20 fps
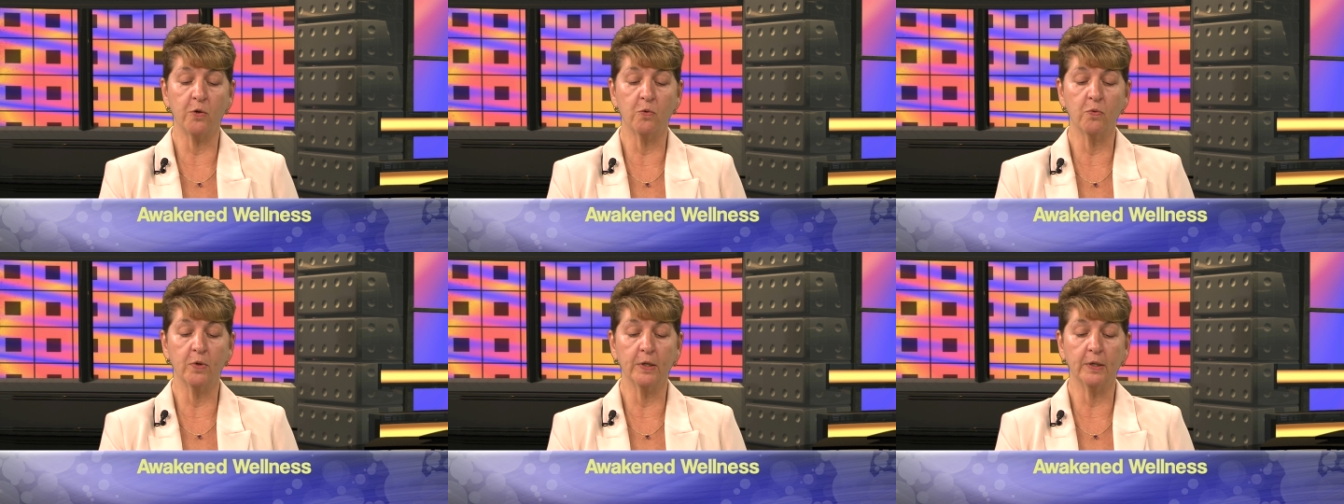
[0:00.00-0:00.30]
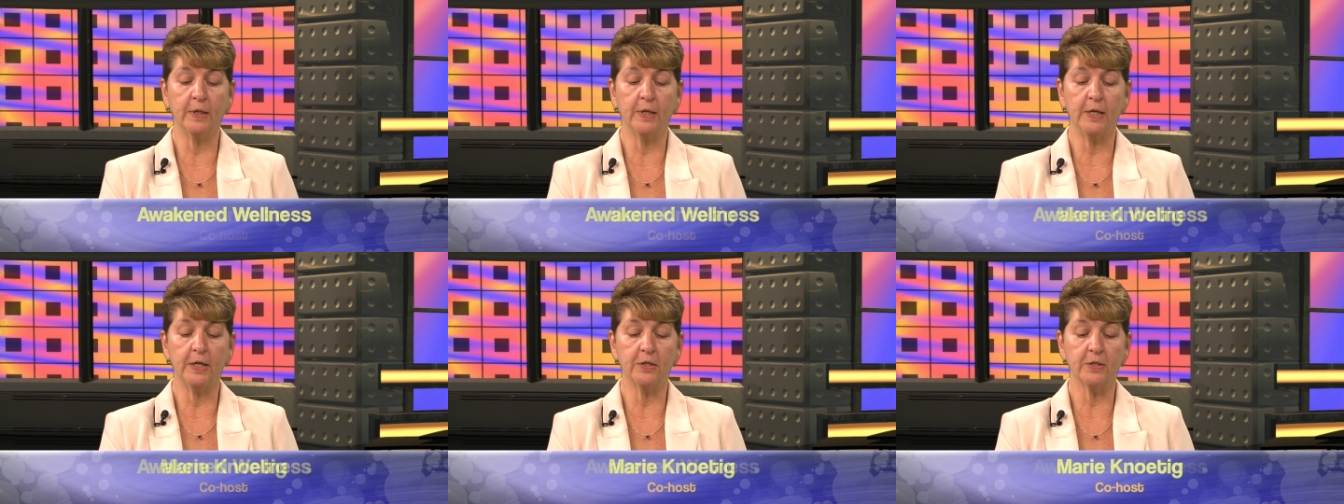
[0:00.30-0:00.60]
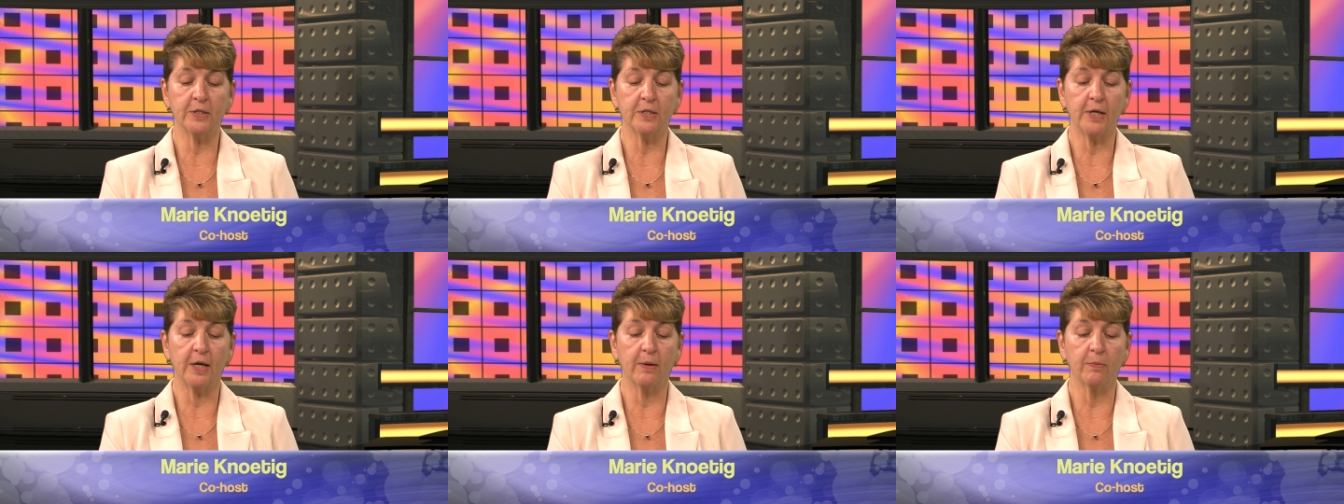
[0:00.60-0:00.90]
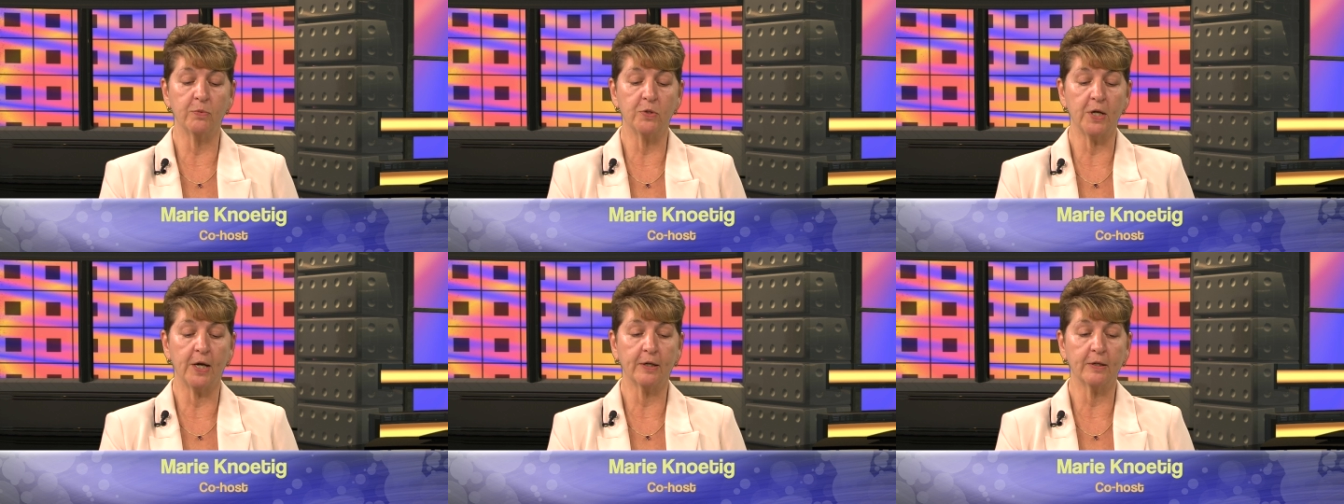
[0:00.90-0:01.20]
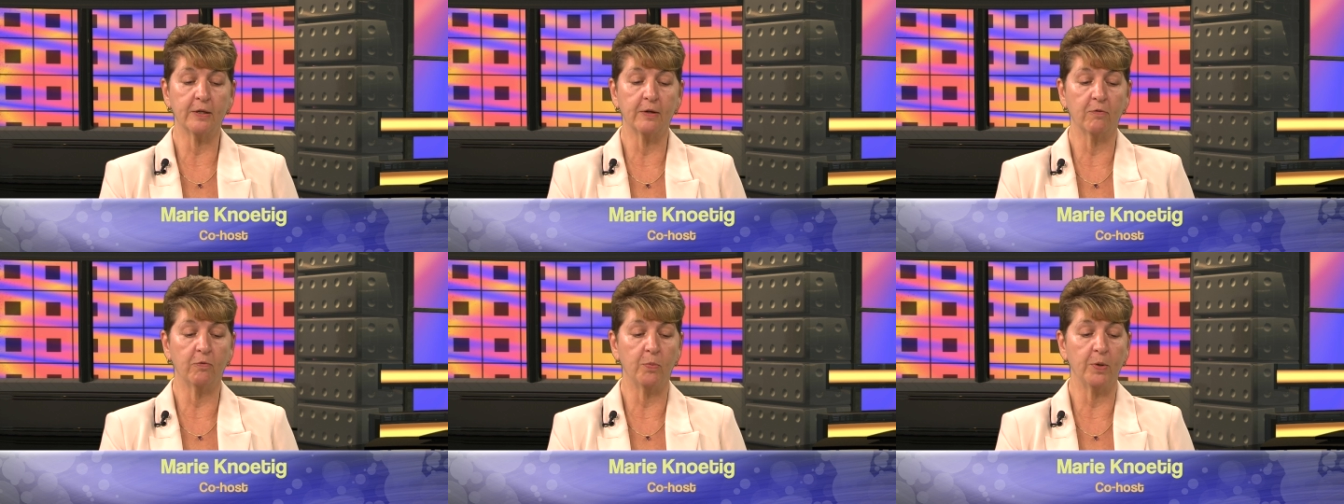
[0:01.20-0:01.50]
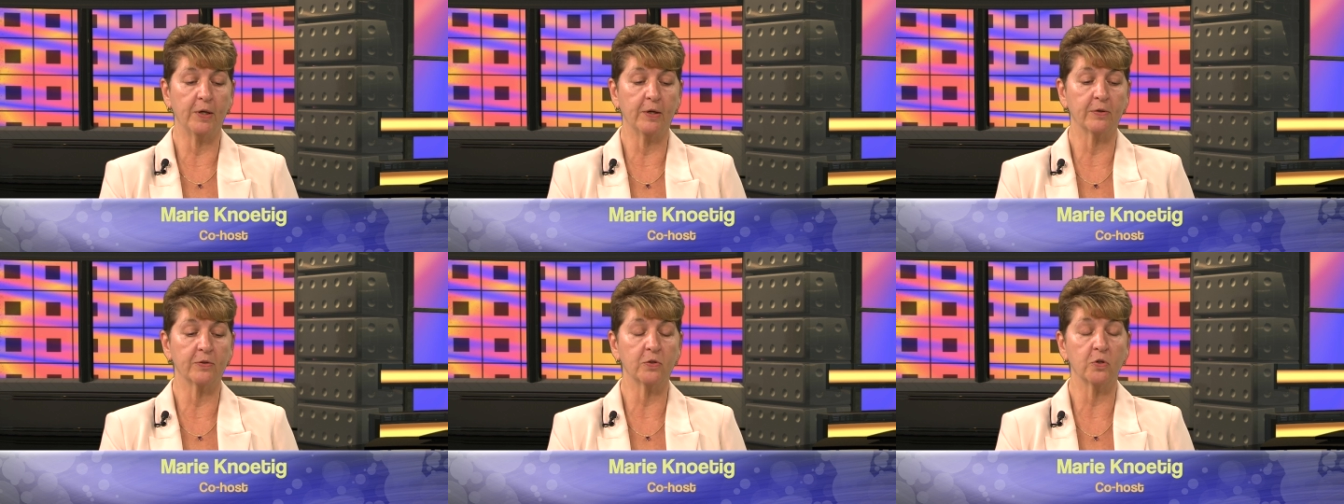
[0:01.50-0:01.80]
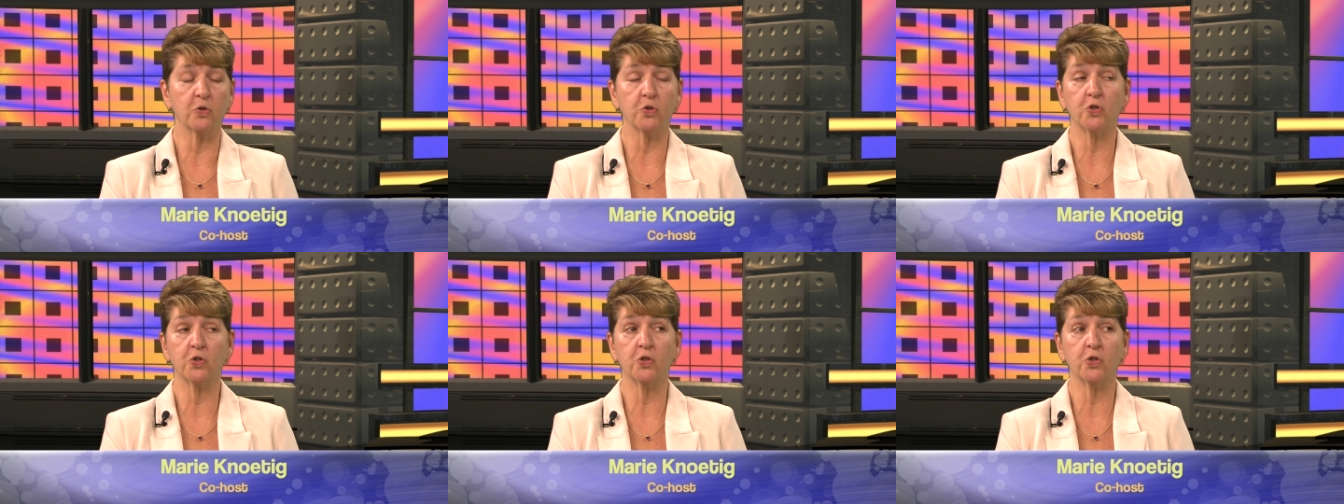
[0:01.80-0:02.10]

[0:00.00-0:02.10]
you really need to stay objective because there's